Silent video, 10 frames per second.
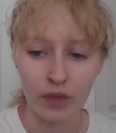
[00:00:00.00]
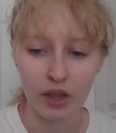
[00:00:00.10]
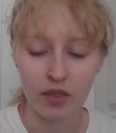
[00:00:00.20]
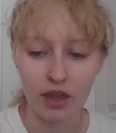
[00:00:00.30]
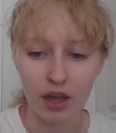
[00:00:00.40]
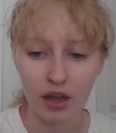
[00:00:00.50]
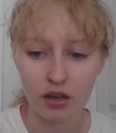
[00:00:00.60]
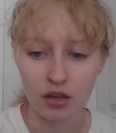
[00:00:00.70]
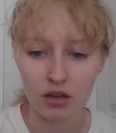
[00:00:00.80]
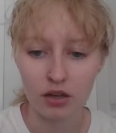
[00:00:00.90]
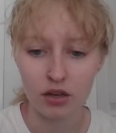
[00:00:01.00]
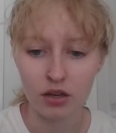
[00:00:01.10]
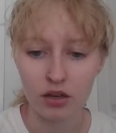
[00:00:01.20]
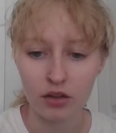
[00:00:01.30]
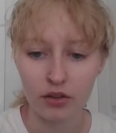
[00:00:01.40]
And that
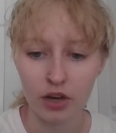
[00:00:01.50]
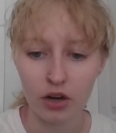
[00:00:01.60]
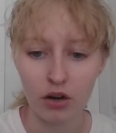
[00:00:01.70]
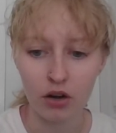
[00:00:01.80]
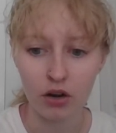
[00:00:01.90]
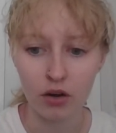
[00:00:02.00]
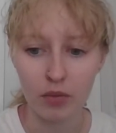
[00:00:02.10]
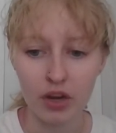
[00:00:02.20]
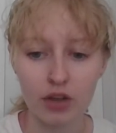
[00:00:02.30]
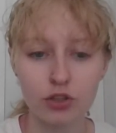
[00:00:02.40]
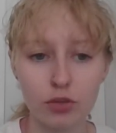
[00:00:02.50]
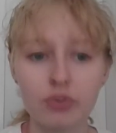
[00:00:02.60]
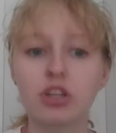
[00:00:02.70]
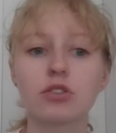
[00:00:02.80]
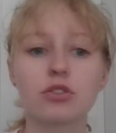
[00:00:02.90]
there are many
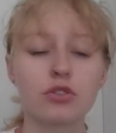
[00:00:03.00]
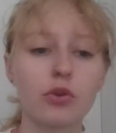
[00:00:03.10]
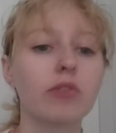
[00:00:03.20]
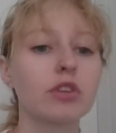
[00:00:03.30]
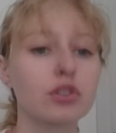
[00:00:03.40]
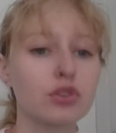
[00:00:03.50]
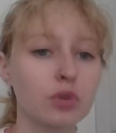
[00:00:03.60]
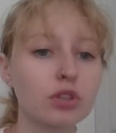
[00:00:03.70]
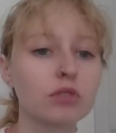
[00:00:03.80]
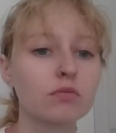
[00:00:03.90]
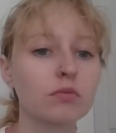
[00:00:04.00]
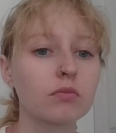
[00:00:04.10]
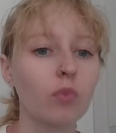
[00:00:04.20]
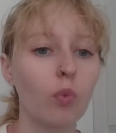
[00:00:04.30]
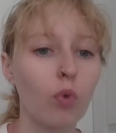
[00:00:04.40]
interpretations to every situation.
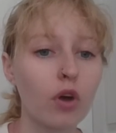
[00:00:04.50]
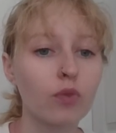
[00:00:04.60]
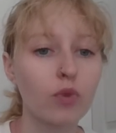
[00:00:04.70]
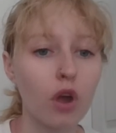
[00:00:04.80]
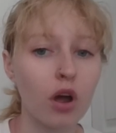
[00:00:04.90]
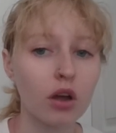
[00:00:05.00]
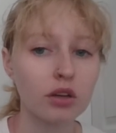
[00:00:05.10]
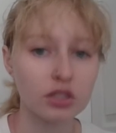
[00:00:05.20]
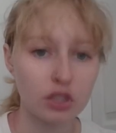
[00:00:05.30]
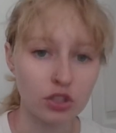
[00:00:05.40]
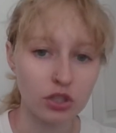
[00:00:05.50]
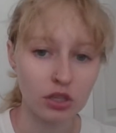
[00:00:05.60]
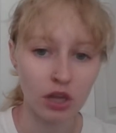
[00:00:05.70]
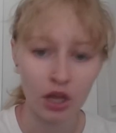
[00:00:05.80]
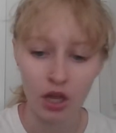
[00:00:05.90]
One wrong
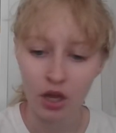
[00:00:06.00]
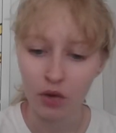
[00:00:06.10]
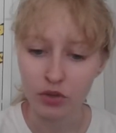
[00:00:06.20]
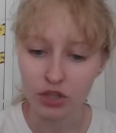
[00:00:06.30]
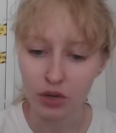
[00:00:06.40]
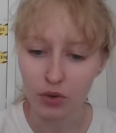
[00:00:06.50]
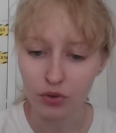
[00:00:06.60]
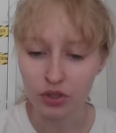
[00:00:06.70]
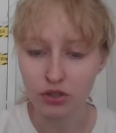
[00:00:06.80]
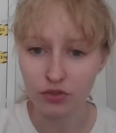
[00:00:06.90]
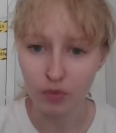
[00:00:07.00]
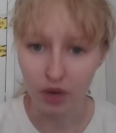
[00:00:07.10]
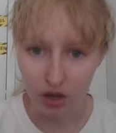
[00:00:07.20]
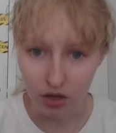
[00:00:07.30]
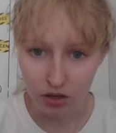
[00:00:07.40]
decision, which I wrote this for
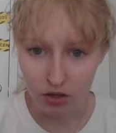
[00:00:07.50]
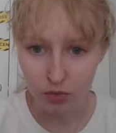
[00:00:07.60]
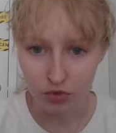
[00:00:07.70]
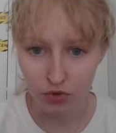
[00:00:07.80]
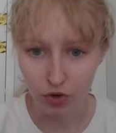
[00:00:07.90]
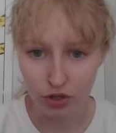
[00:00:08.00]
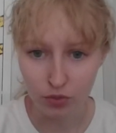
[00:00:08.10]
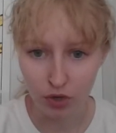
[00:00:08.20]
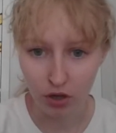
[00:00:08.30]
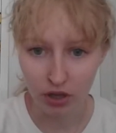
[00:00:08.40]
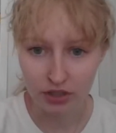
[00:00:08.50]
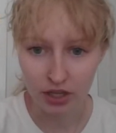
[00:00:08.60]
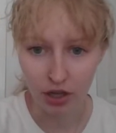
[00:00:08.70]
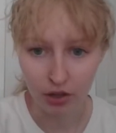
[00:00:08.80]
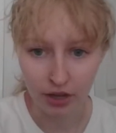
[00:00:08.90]
my number 4 as well as a
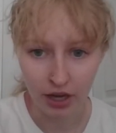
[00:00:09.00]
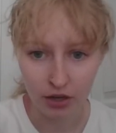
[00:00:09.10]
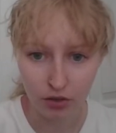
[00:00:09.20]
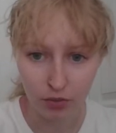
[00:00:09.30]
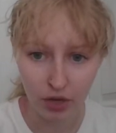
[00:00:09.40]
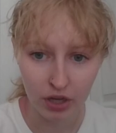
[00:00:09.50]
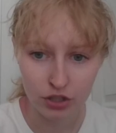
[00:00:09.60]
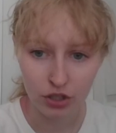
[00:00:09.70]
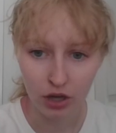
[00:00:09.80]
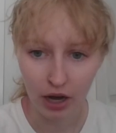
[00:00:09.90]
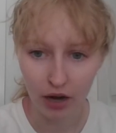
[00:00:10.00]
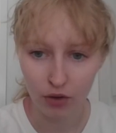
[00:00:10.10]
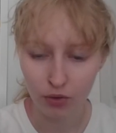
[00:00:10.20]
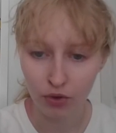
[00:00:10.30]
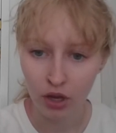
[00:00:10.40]
healthcare manager.
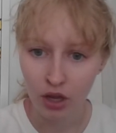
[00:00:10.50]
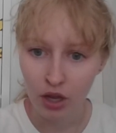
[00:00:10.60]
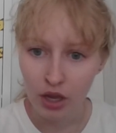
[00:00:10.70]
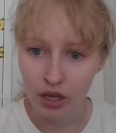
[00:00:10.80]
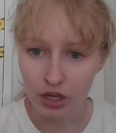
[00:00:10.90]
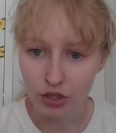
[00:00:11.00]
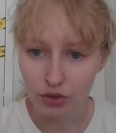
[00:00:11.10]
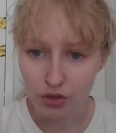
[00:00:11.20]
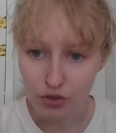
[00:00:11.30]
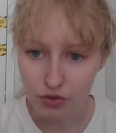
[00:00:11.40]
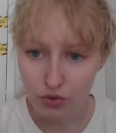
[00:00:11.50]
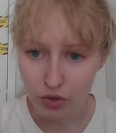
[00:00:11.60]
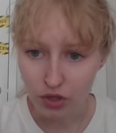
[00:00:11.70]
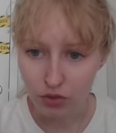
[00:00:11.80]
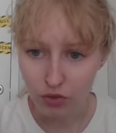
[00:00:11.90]
How can you use
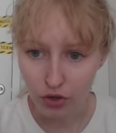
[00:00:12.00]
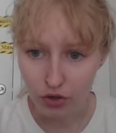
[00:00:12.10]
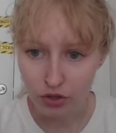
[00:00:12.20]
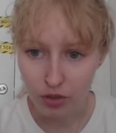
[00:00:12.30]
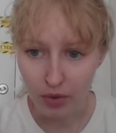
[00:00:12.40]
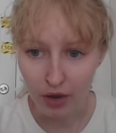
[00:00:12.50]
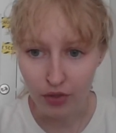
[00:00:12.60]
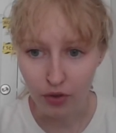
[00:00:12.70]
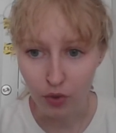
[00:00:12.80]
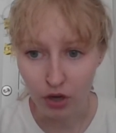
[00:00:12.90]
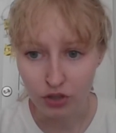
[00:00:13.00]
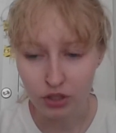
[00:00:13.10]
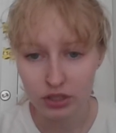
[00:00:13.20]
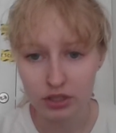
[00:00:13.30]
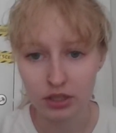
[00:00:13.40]
what you learned about the
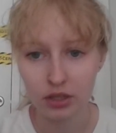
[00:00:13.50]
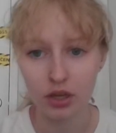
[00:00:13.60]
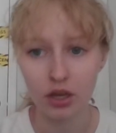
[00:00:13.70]
quadrants?